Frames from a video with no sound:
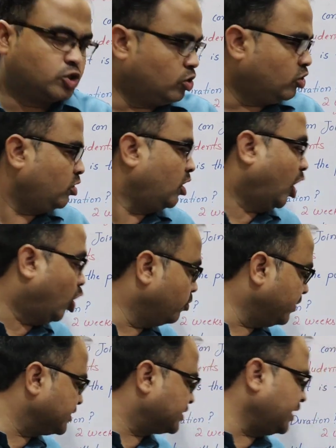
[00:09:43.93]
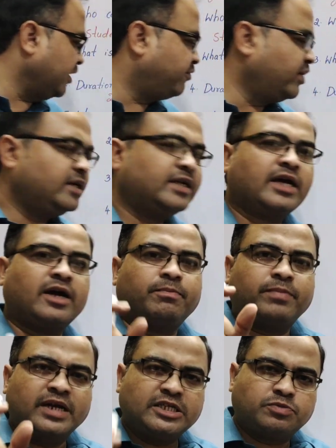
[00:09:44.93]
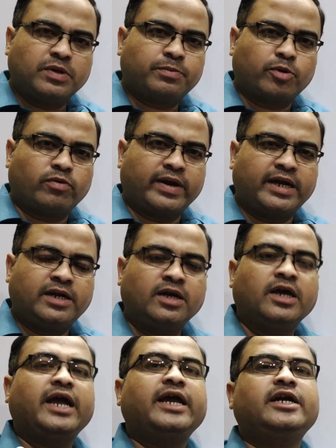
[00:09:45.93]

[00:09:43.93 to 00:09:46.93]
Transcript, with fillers: So how much stipend the companies will provide,